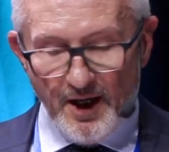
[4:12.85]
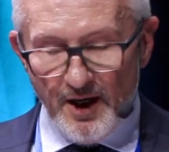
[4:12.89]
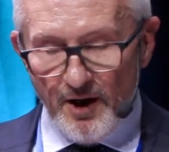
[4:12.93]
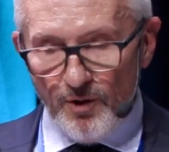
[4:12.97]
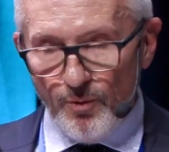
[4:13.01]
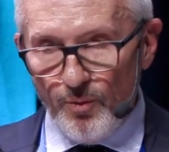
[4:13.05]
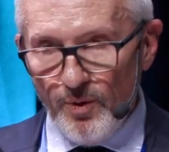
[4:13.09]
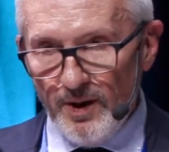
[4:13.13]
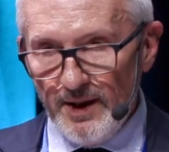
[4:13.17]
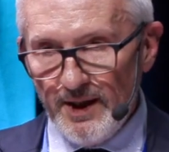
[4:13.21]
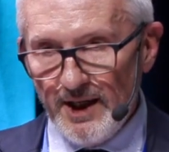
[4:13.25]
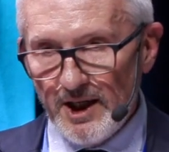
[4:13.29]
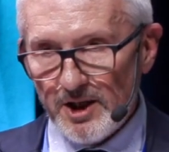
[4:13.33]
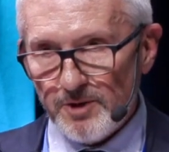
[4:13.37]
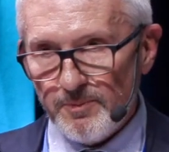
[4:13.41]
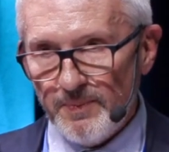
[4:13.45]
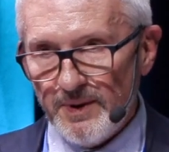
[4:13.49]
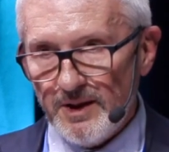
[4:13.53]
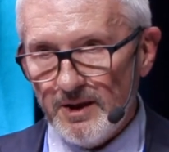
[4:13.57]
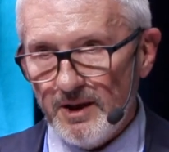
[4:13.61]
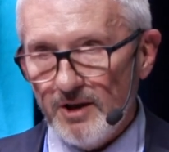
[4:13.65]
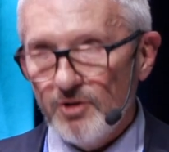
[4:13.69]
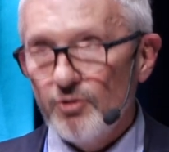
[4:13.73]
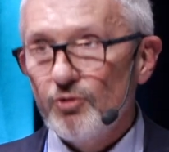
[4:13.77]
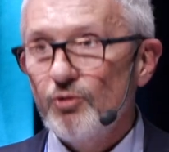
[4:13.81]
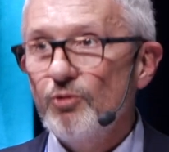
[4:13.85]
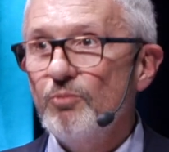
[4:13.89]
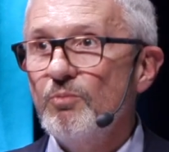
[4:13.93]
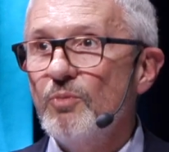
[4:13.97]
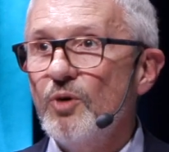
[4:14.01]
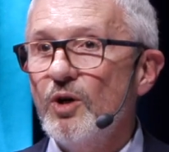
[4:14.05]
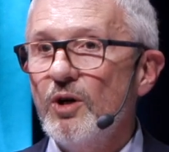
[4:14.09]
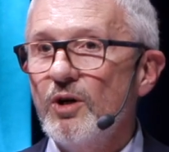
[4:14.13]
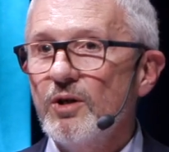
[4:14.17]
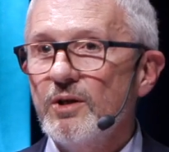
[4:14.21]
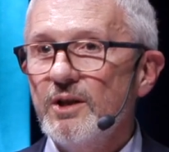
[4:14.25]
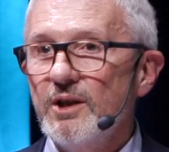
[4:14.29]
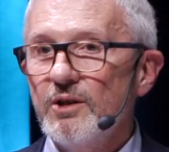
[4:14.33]
One aspect is to
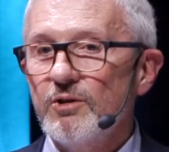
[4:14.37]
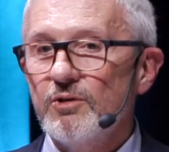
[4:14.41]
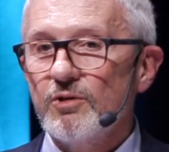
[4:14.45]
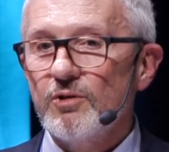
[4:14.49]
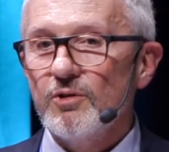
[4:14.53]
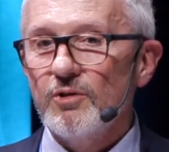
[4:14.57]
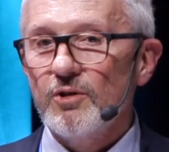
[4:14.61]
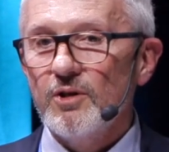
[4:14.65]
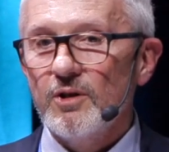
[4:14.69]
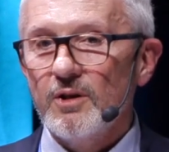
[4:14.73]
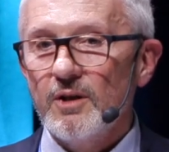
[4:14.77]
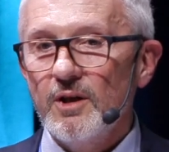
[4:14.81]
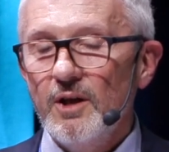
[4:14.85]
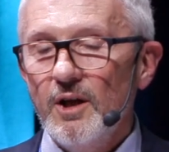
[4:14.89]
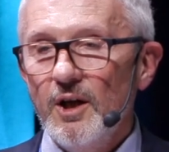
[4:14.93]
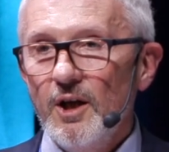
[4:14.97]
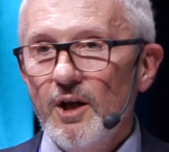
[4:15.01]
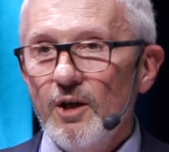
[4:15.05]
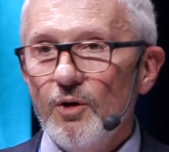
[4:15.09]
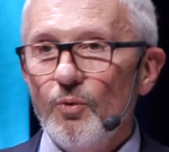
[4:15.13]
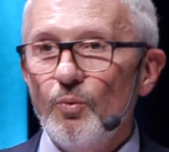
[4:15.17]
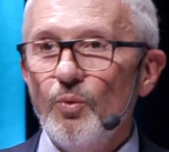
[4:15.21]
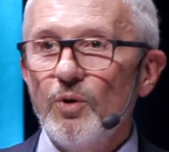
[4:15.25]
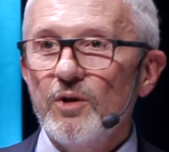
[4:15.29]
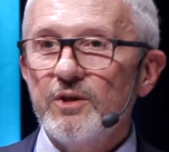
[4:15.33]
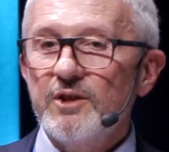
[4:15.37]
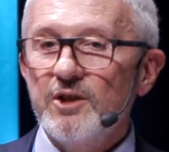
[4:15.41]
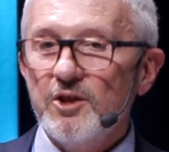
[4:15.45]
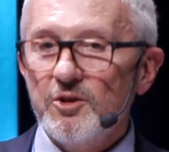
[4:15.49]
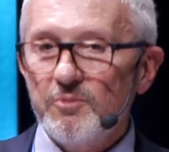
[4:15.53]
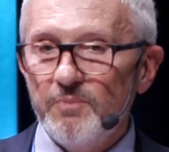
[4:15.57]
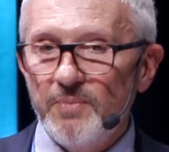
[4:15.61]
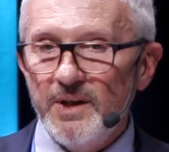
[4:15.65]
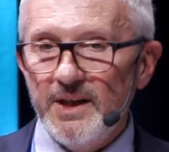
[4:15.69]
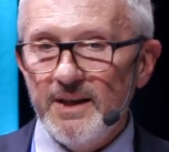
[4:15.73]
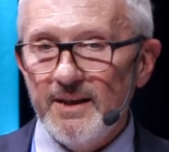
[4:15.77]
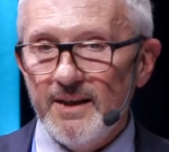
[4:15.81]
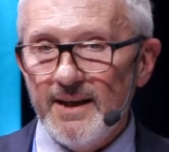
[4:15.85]
monitor what is
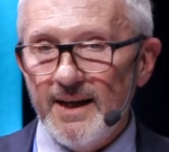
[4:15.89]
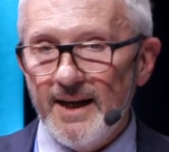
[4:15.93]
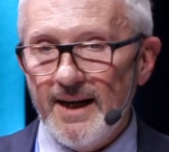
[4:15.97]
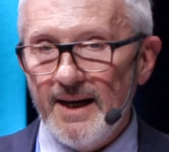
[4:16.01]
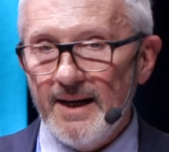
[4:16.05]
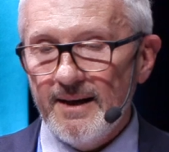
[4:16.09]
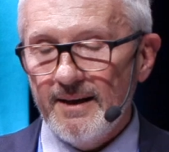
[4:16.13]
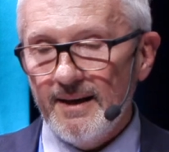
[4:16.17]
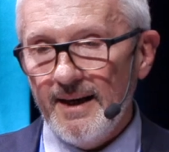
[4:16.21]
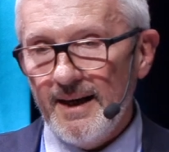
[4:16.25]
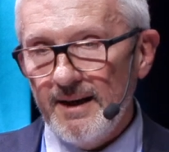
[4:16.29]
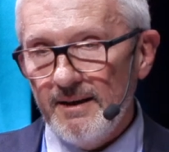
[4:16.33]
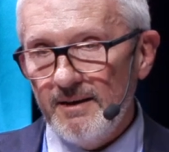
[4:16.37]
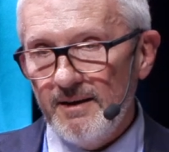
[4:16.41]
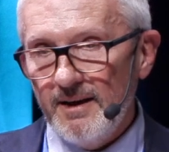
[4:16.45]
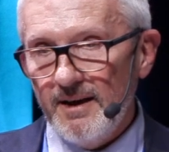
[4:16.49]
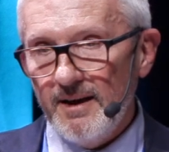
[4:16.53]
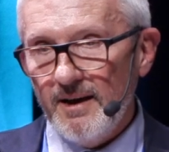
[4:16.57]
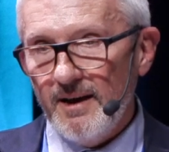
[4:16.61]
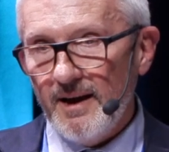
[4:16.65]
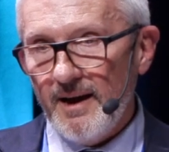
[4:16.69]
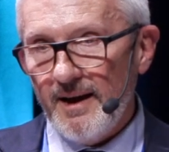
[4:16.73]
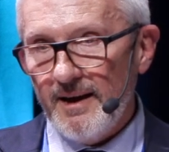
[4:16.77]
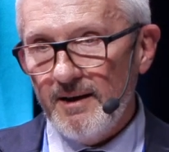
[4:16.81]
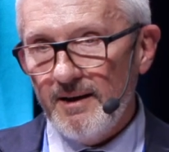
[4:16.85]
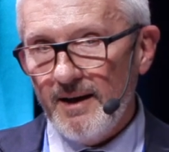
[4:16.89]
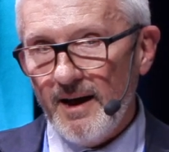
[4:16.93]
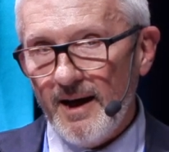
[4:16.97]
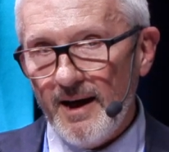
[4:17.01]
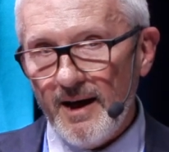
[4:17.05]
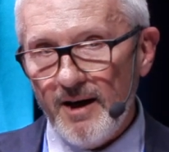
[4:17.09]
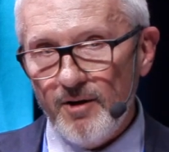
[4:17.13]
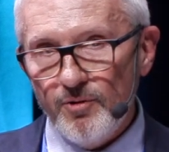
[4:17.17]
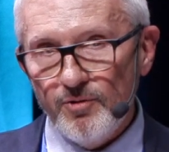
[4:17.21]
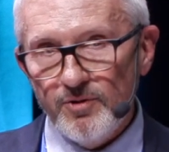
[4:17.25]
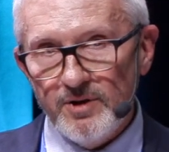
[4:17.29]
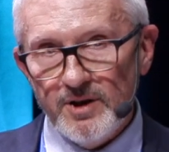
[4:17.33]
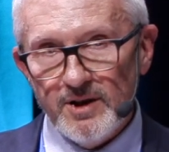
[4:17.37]
being done and
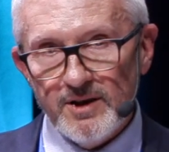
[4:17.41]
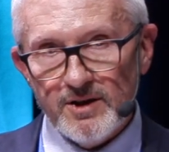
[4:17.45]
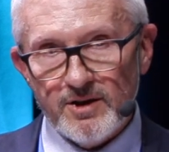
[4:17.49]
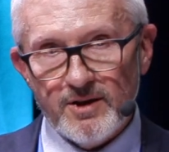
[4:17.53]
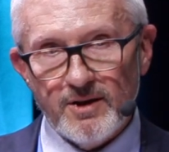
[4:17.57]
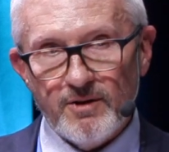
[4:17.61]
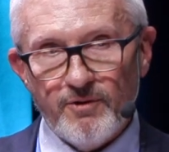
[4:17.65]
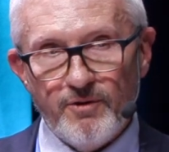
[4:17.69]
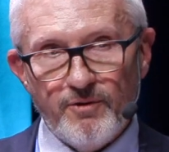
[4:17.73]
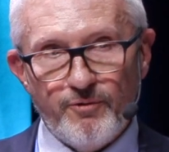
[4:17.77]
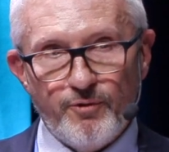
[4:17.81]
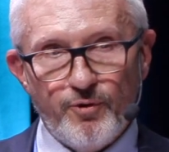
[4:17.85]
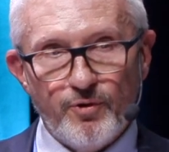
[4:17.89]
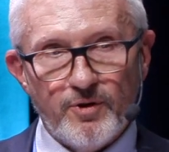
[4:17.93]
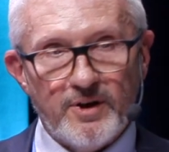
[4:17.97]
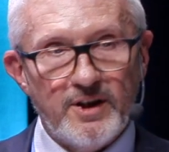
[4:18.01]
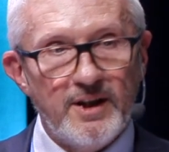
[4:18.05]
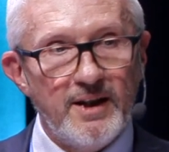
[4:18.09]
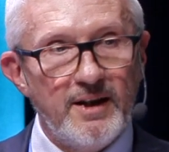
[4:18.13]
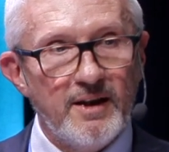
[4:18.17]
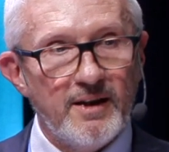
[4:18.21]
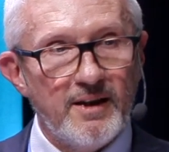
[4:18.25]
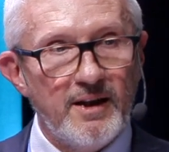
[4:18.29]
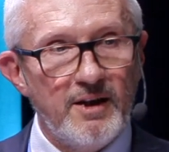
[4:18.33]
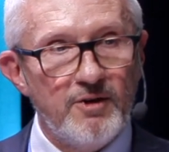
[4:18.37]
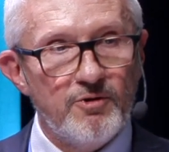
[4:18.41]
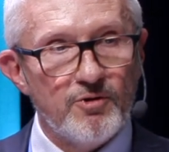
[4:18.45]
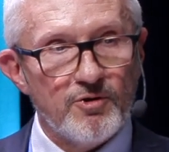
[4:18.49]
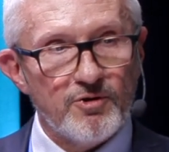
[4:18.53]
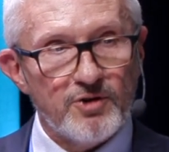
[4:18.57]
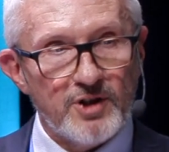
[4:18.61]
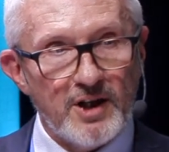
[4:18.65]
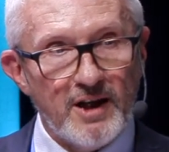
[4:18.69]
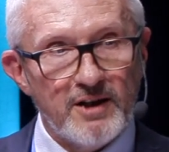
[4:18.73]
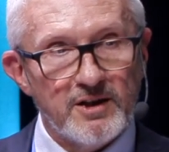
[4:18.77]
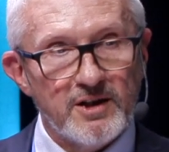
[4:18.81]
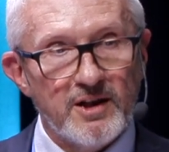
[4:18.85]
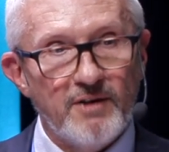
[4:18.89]
how these 14 regions
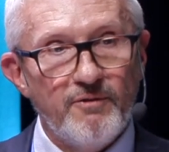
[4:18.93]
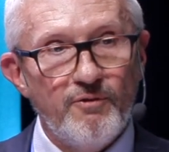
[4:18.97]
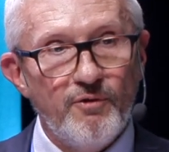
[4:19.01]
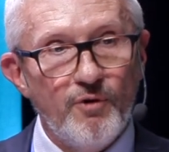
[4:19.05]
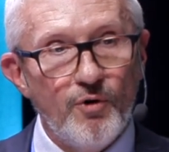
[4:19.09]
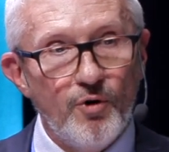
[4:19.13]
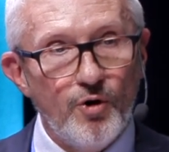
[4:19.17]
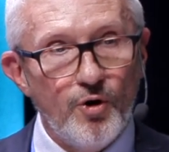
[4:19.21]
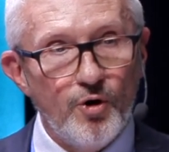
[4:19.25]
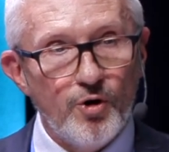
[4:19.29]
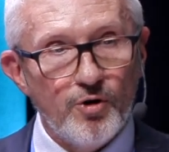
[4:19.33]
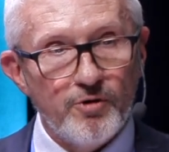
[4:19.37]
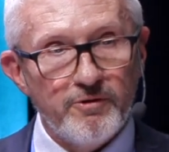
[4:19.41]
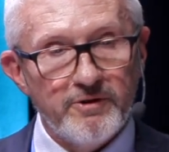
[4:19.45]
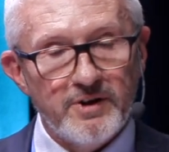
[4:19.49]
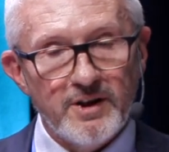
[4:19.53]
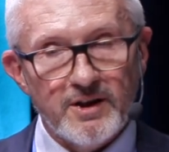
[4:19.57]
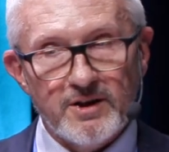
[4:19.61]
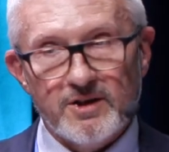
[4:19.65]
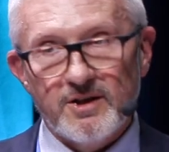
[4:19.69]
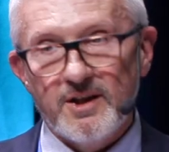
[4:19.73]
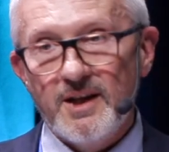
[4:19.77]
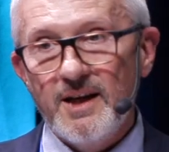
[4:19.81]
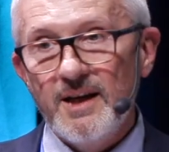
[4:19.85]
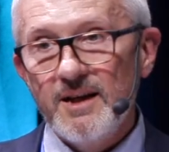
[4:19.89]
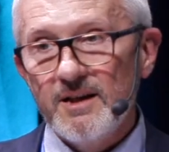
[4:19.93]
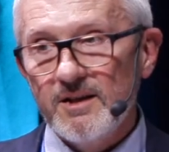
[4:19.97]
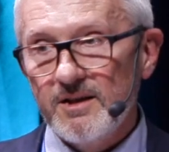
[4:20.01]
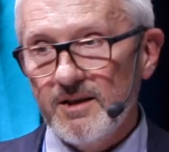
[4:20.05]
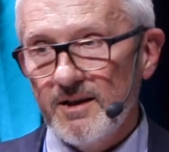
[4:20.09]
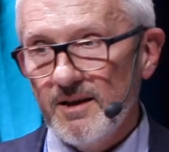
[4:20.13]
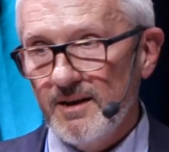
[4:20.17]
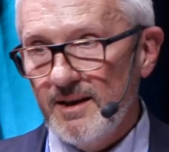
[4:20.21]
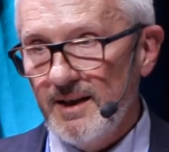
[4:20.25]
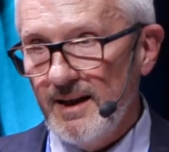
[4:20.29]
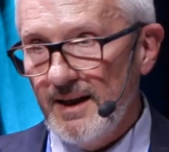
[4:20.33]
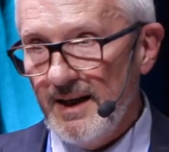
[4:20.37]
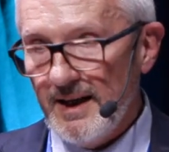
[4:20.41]
has evolved since
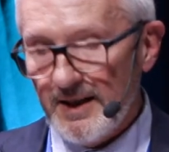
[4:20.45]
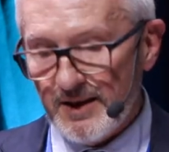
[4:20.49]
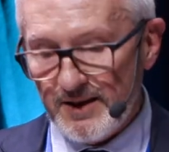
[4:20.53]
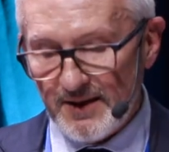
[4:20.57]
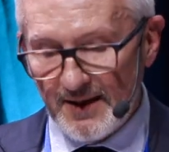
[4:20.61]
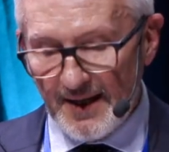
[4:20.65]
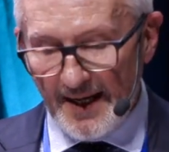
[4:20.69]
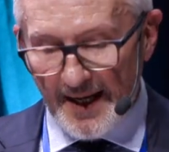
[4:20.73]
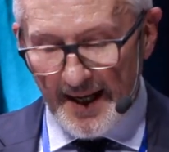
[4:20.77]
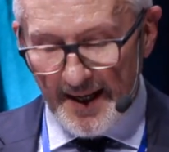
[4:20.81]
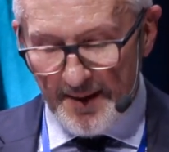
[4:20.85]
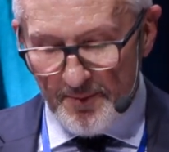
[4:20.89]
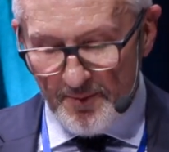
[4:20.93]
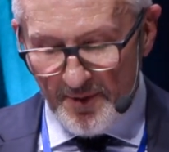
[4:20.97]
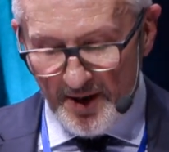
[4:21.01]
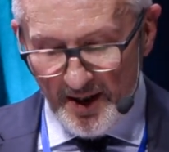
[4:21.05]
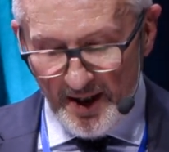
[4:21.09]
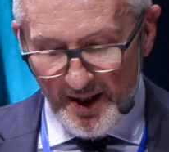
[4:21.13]
the last time